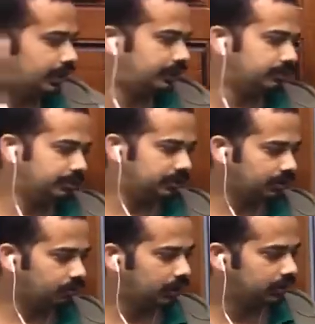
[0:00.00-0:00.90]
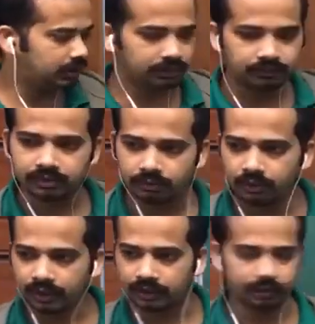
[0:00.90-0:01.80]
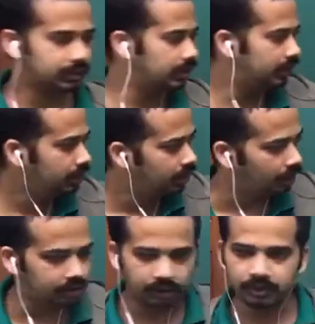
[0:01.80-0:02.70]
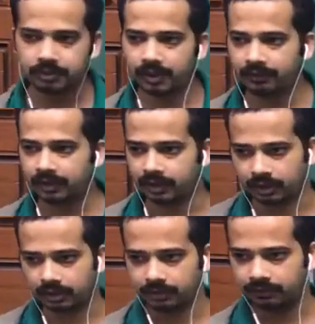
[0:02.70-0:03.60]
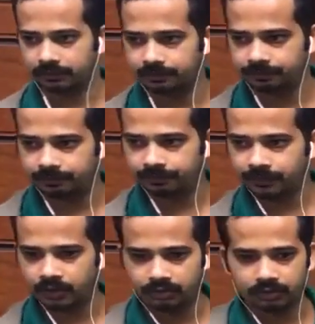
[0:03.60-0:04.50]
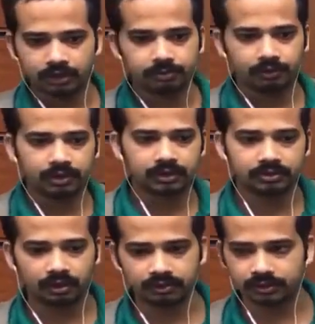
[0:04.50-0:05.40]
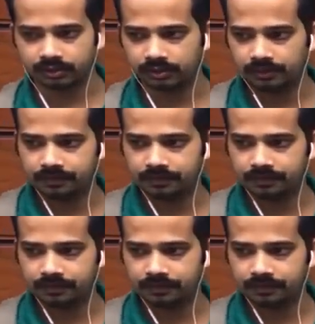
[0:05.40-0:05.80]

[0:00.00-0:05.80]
try to measure one thing with more accuracy, other will be affected, so that product is constant.